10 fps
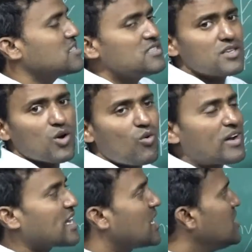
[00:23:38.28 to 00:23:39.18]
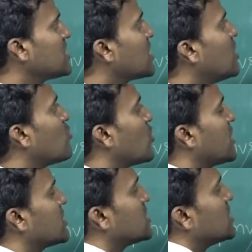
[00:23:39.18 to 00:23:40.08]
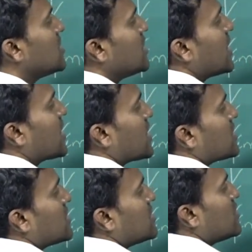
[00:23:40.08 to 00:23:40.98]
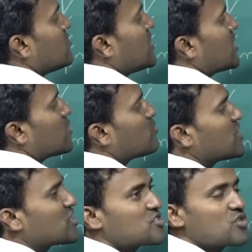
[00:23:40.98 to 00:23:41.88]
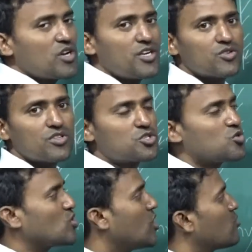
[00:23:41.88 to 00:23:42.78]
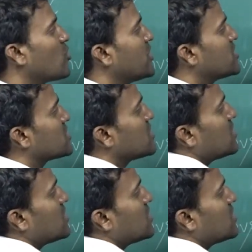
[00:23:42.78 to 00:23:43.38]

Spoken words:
is vertical component. Again mv can be resolved into the two components.